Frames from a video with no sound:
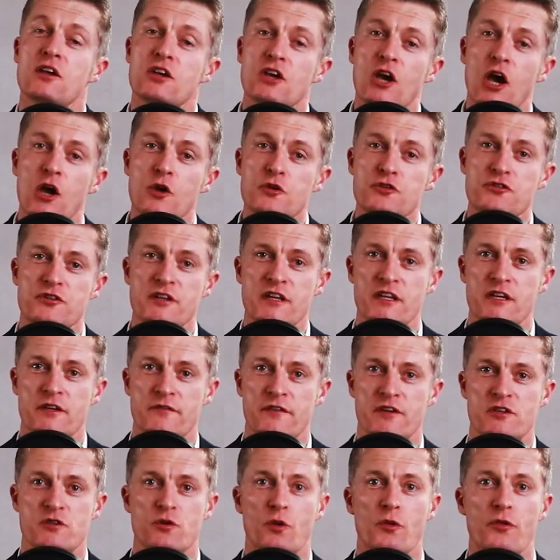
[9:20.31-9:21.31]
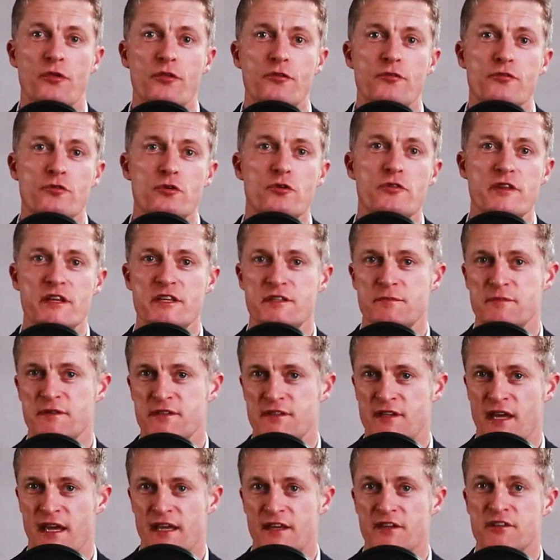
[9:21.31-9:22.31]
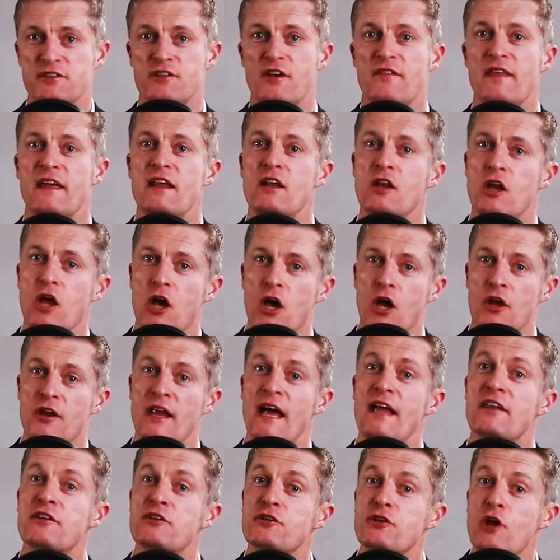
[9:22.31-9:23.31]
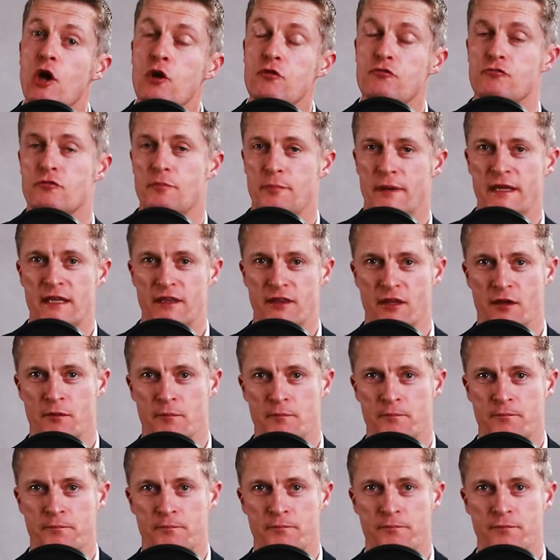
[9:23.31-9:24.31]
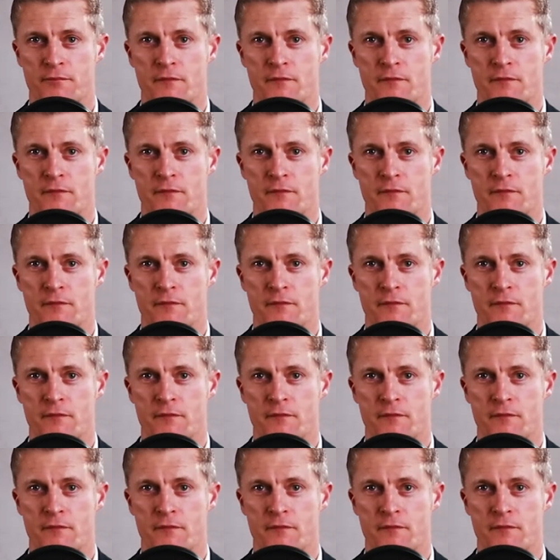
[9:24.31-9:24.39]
Coach the individual through these mistakes so they learn and don't repeat them.